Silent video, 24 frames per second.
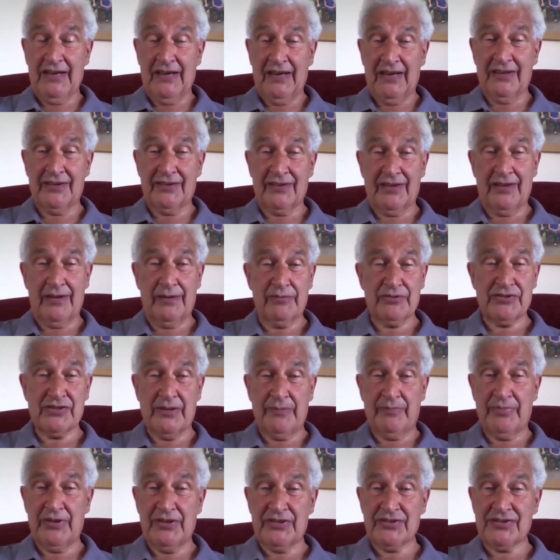And I was
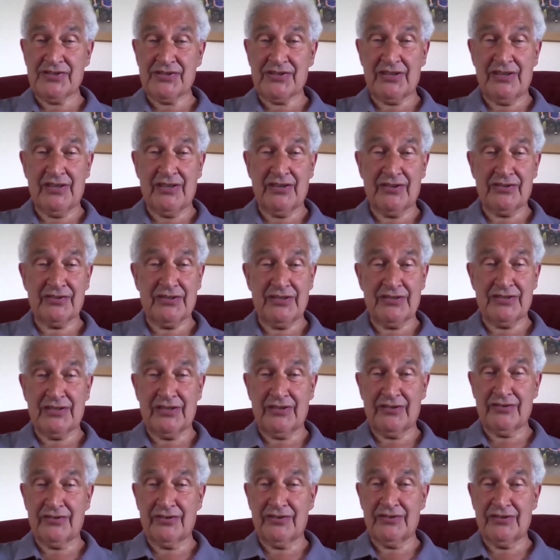a bit scared, to
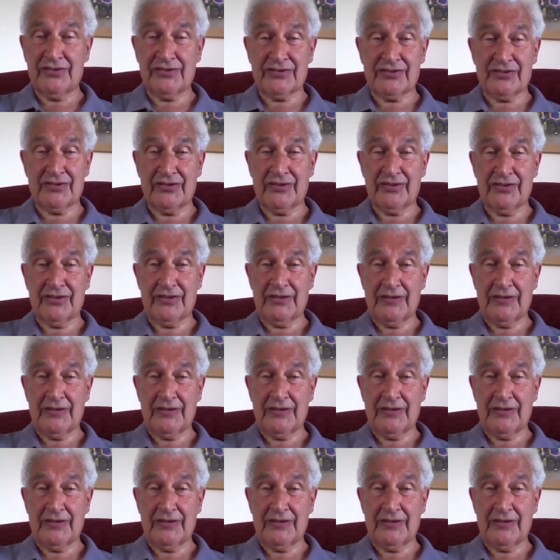tell you the truth.